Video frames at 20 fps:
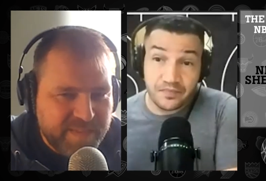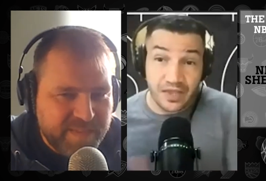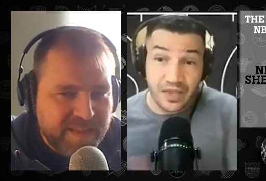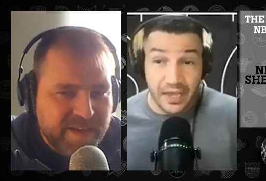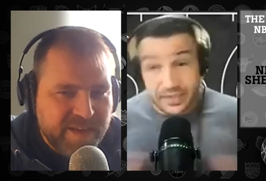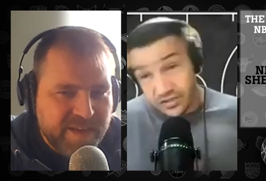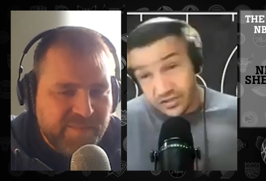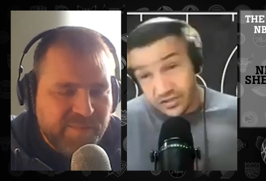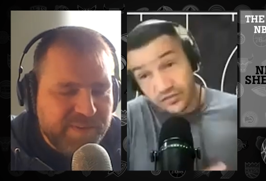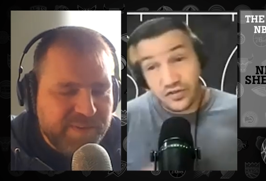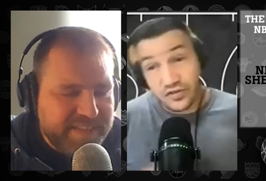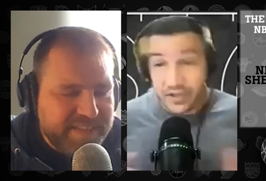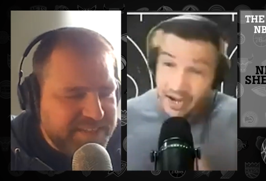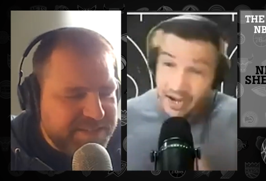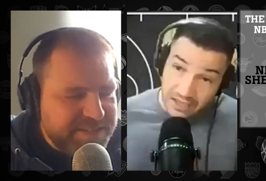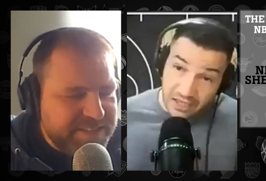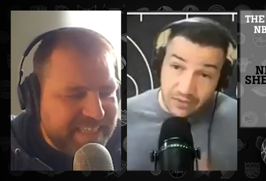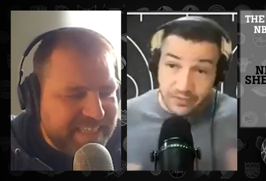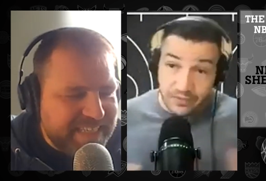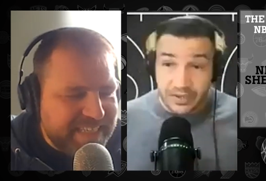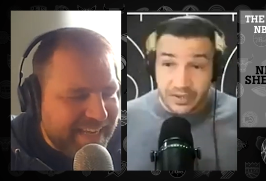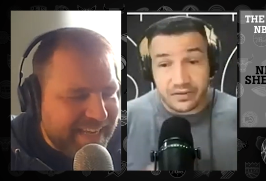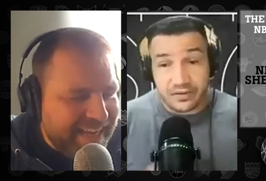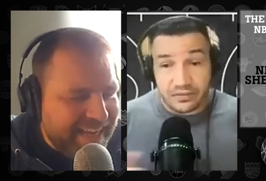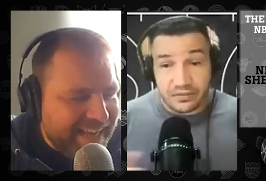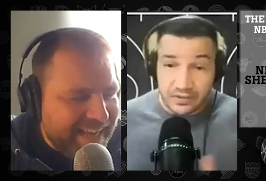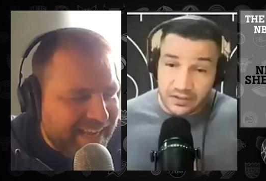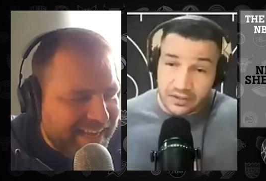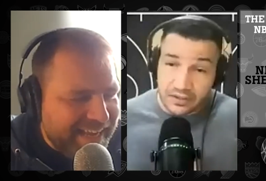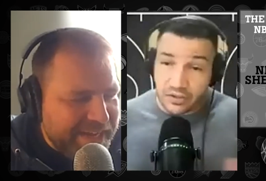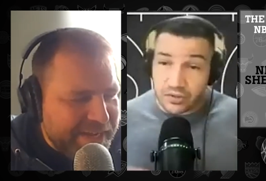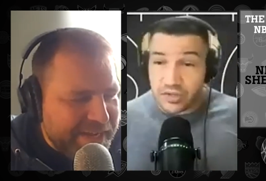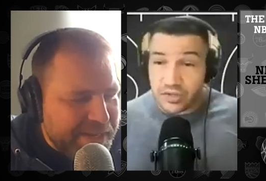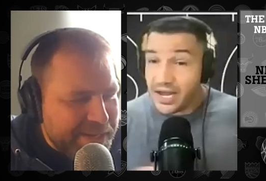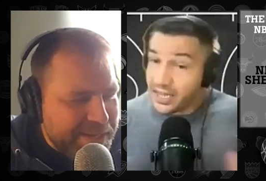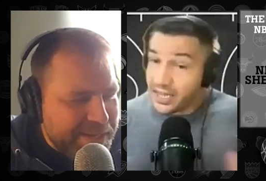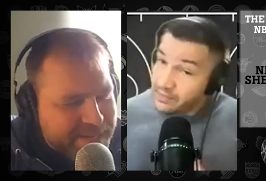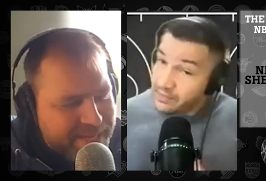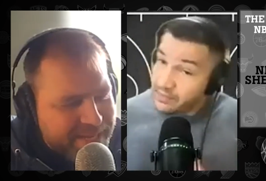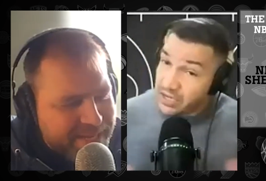Speaker 1: Like there's well, an element, there's
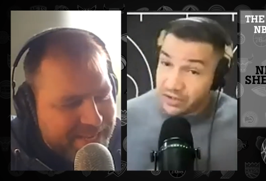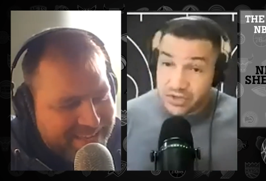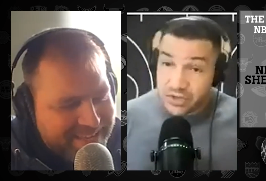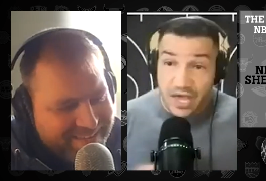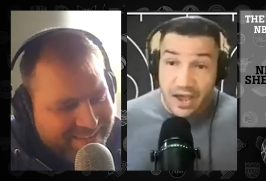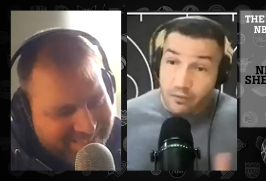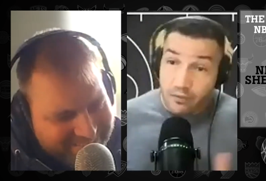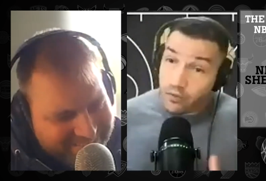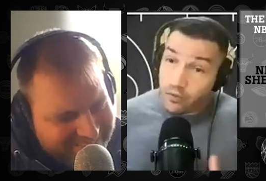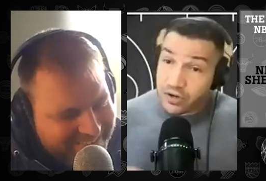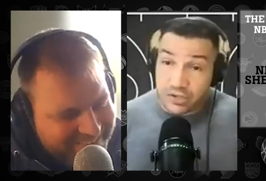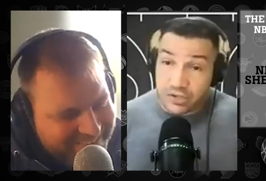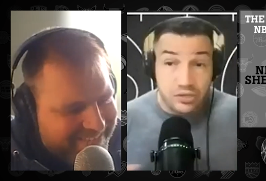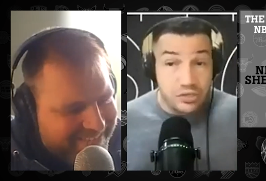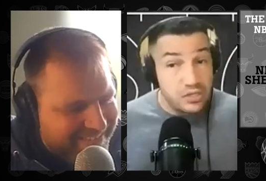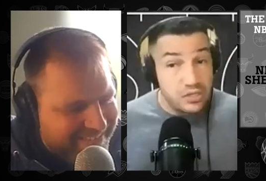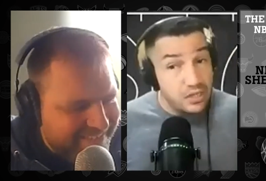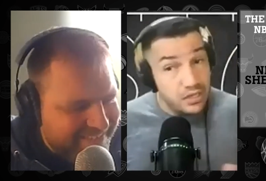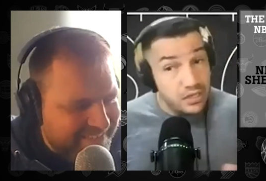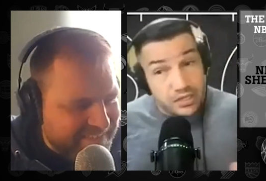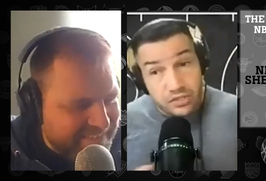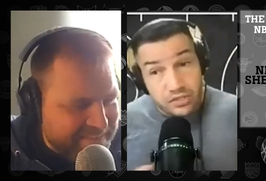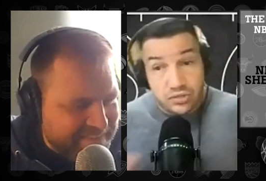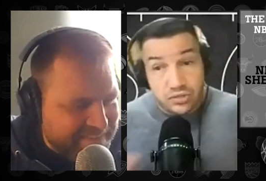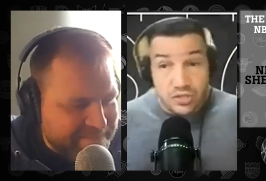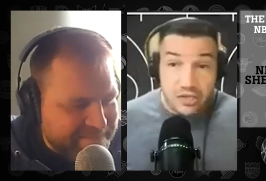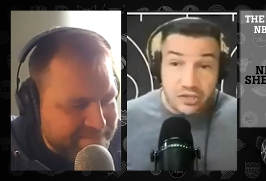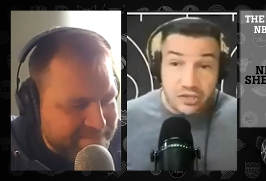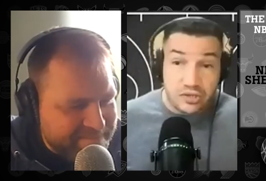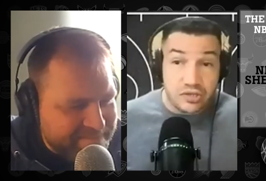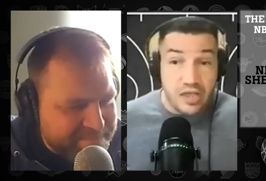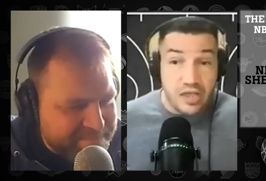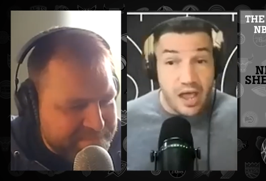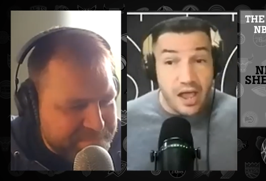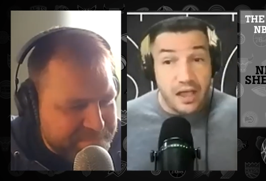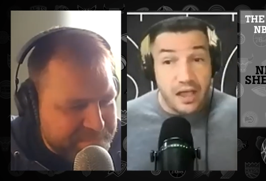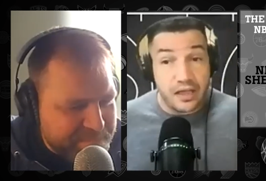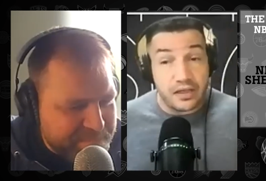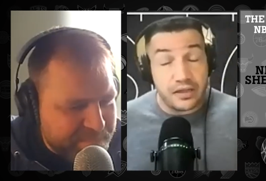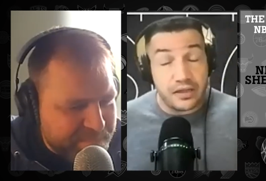an element of that where it's a, it's, it's
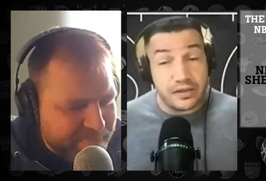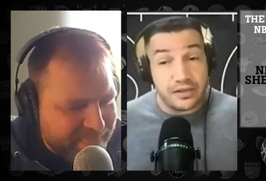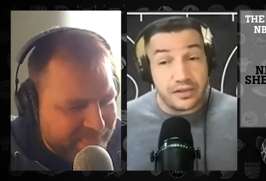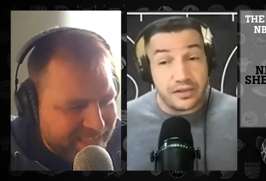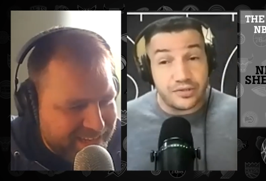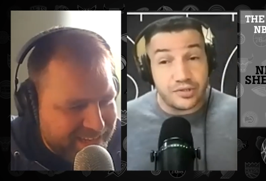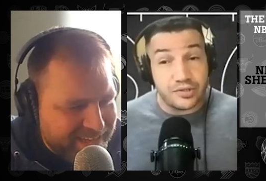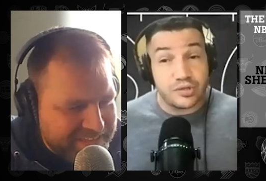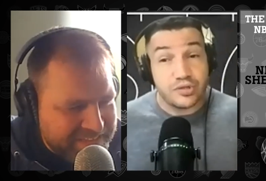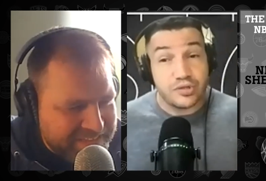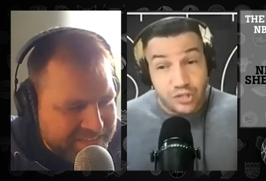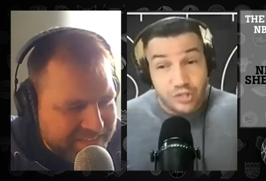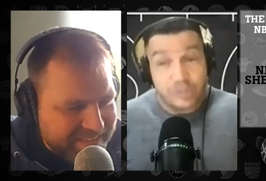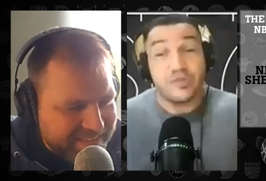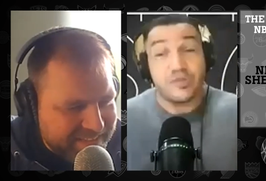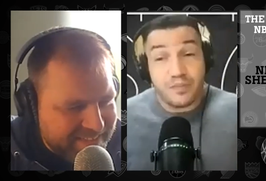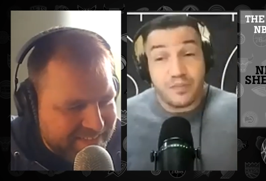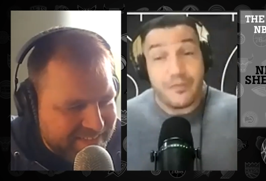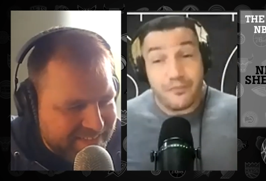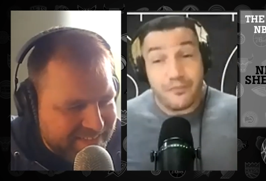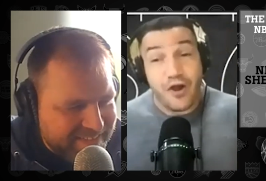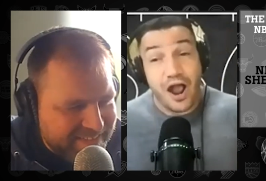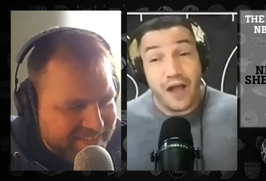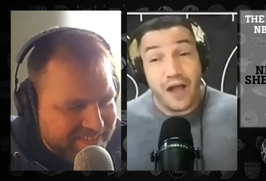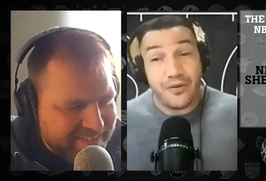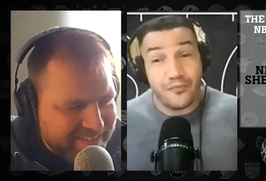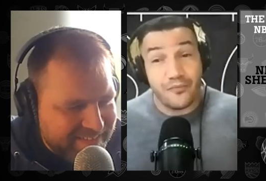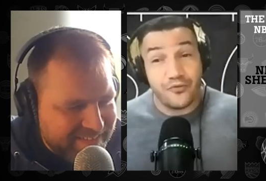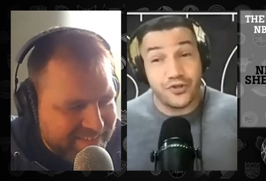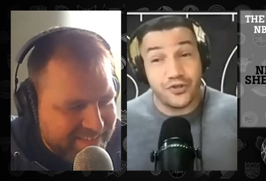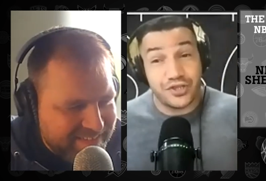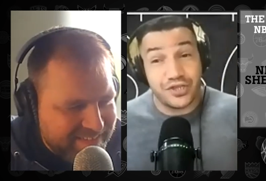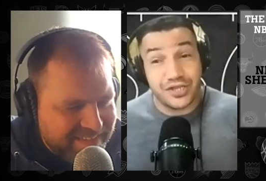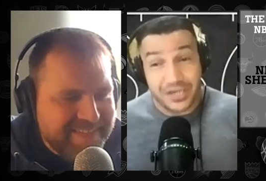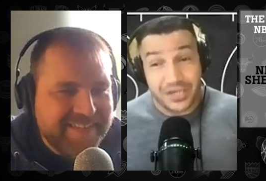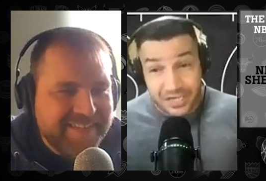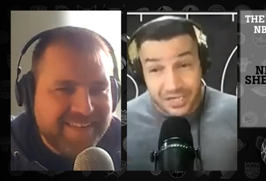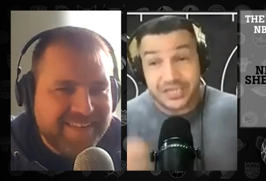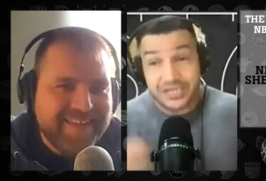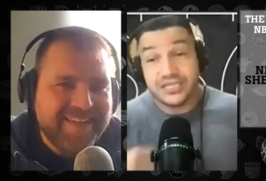not. This is this is my problem with
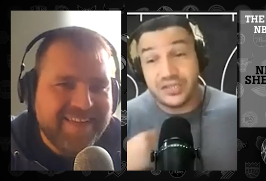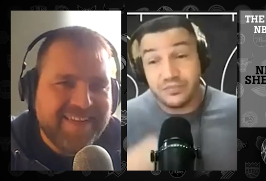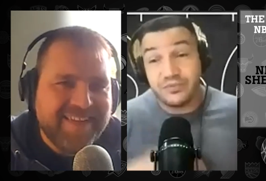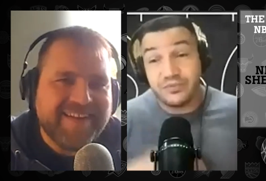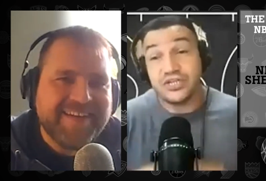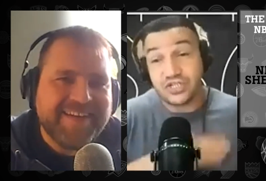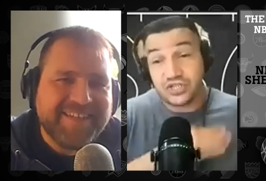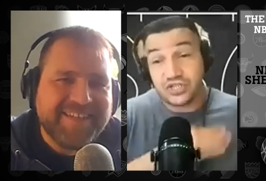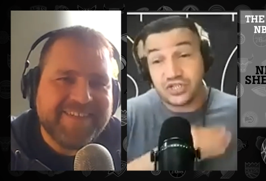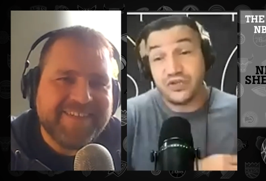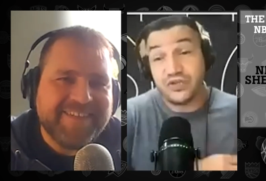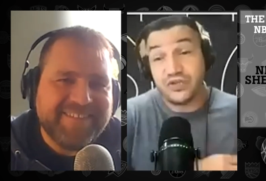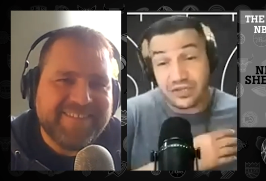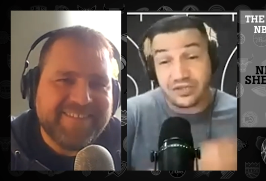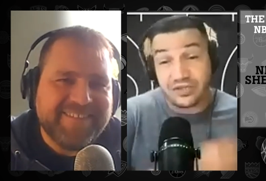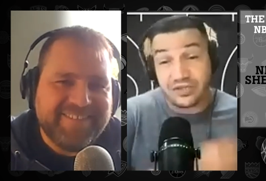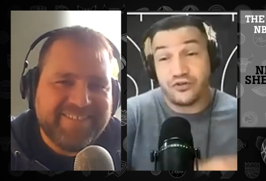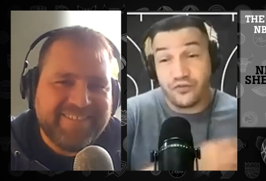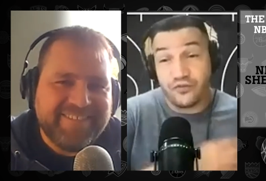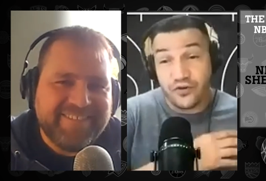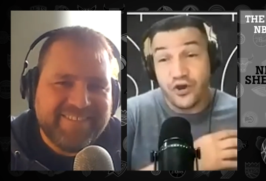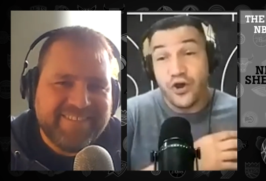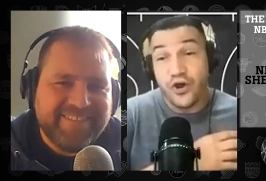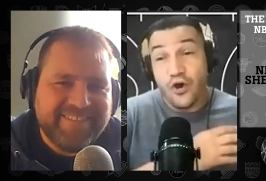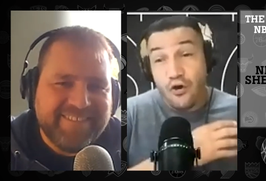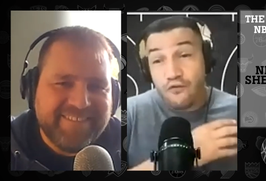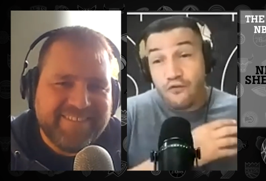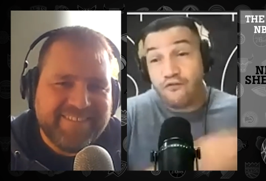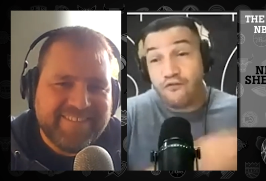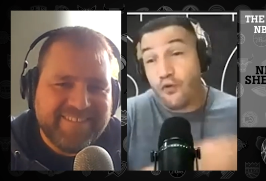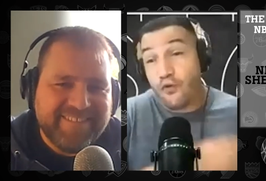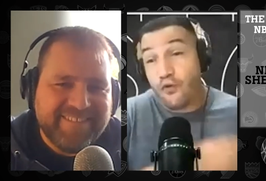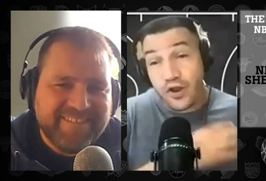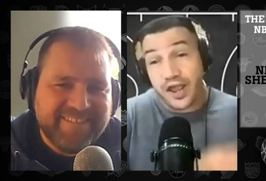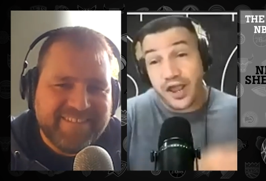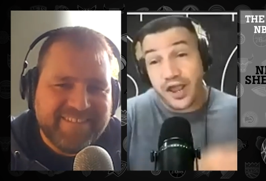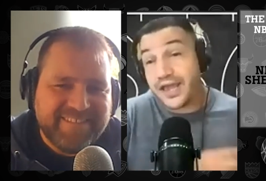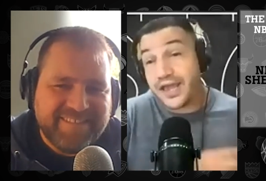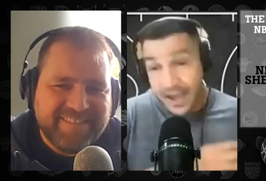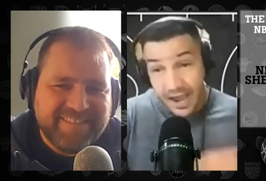it. He to me should be a tier
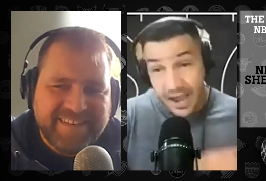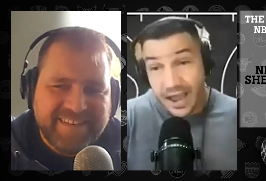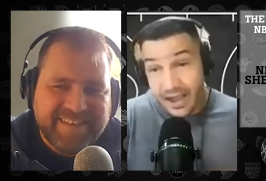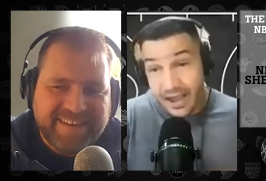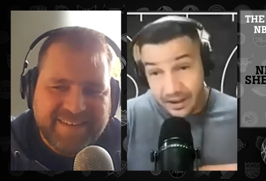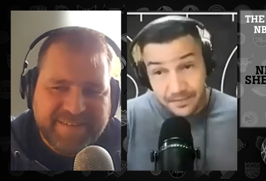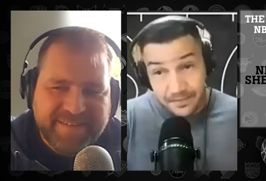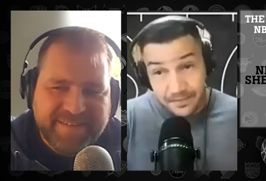four A guy,